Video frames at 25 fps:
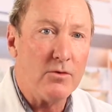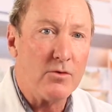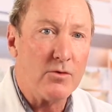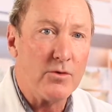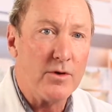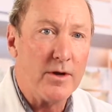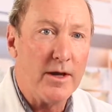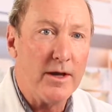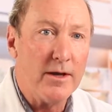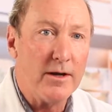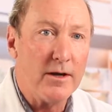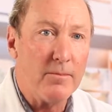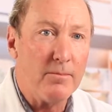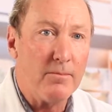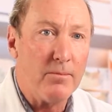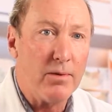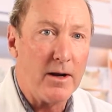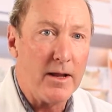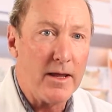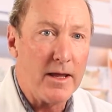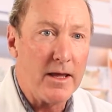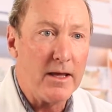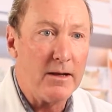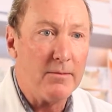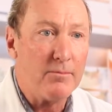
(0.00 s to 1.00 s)
create a
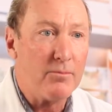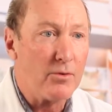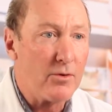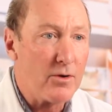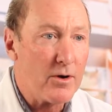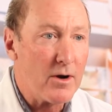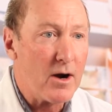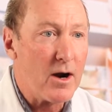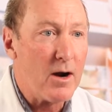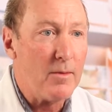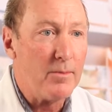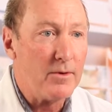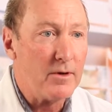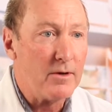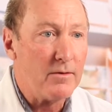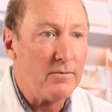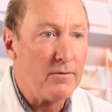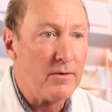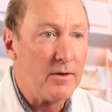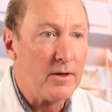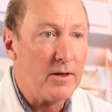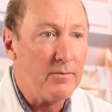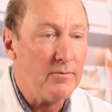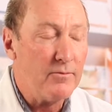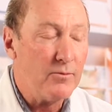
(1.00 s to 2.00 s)
plan
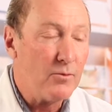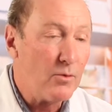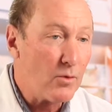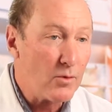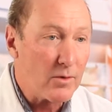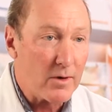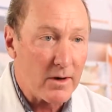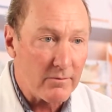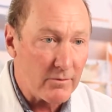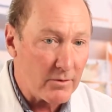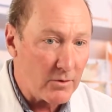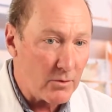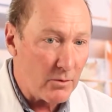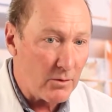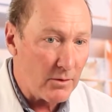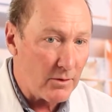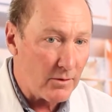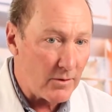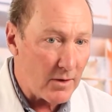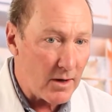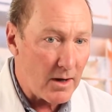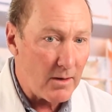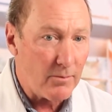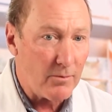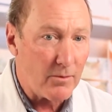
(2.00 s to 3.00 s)
preoperatively before we ever go into
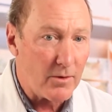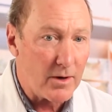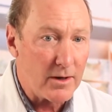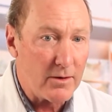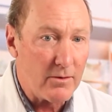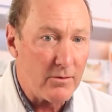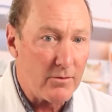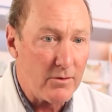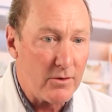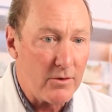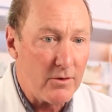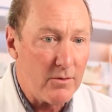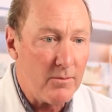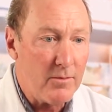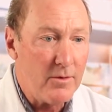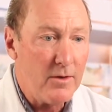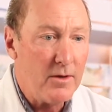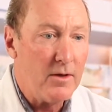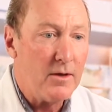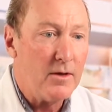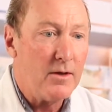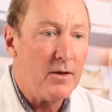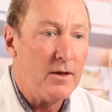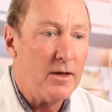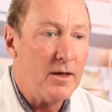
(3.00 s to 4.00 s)
the operating room
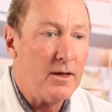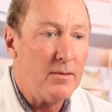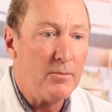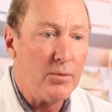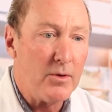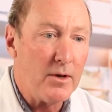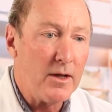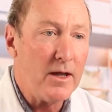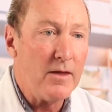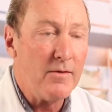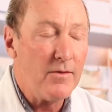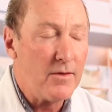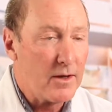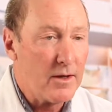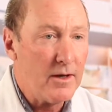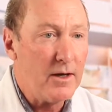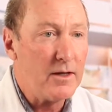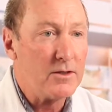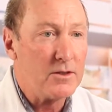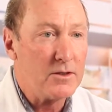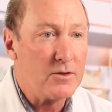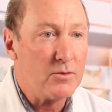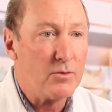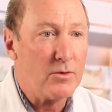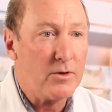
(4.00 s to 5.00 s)
and plan the
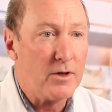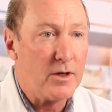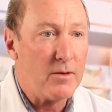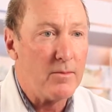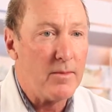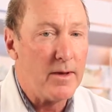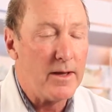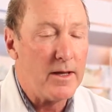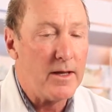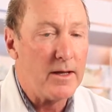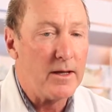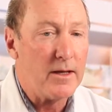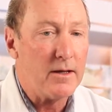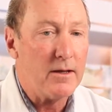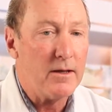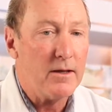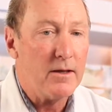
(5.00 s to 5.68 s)
cuts that we're going to make.